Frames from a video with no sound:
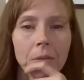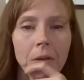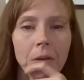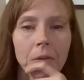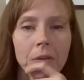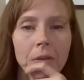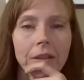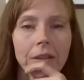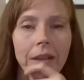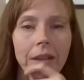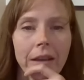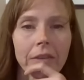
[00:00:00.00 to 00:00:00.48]
I'm
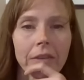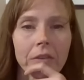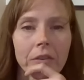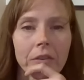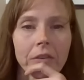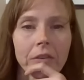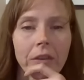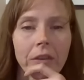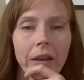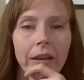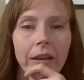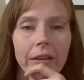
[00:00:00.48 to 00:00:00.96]
going to
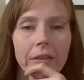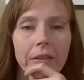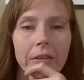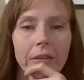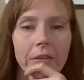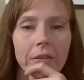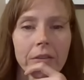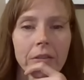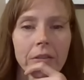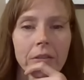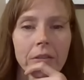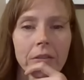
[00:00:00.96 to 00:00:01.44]

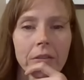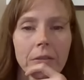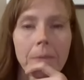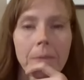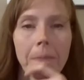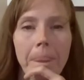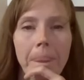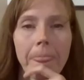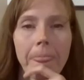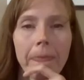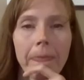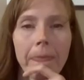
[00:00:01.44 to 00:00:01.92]
exercise
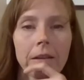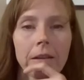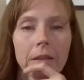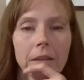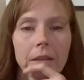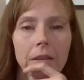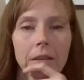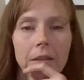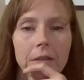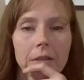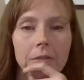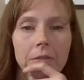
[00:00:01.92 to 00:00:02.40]

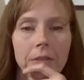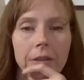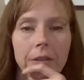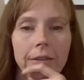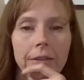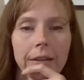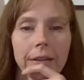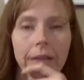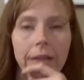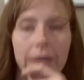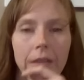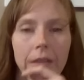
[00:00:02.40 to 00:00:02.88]
for
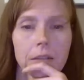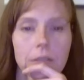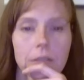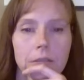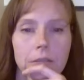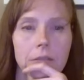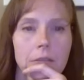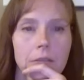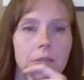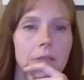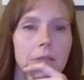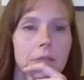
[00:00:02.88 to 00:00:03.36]
a
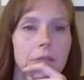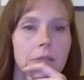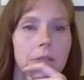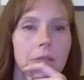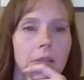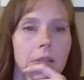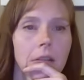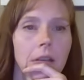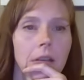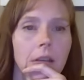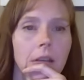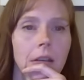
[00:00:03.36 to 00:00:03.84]
second.
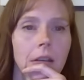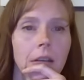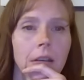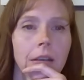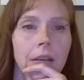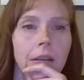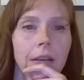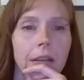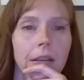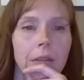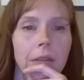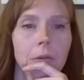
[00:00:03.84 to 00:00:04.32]

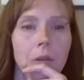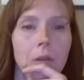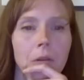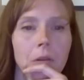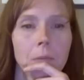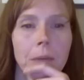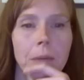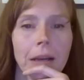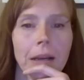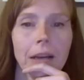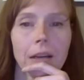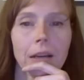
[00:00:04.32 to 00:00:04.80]
Sure. And then we'll
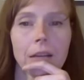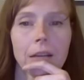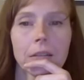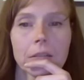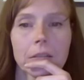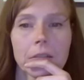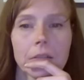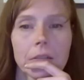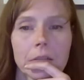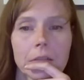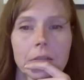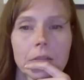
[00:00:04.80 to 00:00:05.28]
go back.
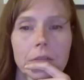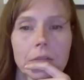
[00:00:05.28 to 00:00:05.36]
